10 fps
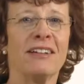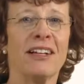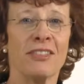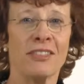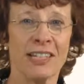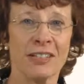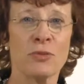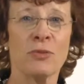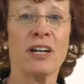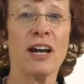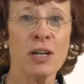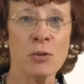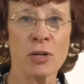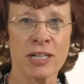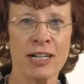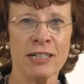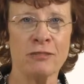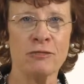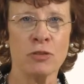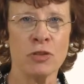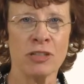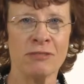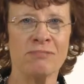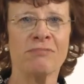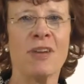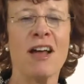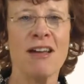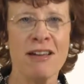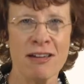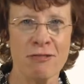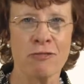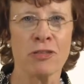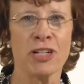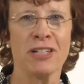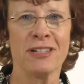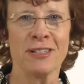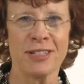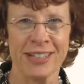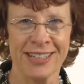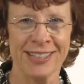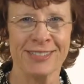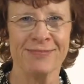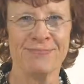And that's what I work hard for every day.